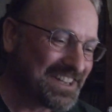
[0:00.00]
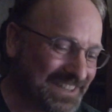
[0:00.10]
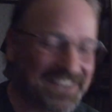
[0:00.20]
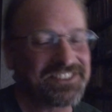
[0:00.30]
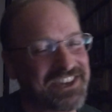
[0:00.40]

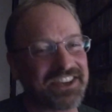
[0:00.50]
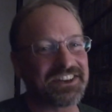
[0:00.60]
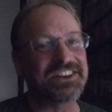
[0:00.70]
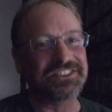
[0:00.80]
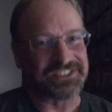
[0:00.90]
Now you got
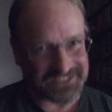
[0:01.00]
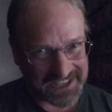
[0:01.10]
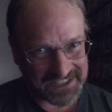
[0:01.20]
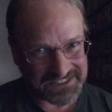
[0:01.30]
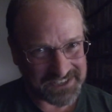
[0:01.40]
to
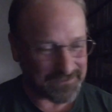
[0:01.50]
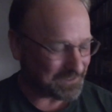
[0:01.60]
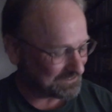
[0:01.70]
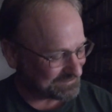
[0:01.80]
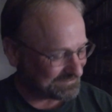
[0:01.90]
understand something.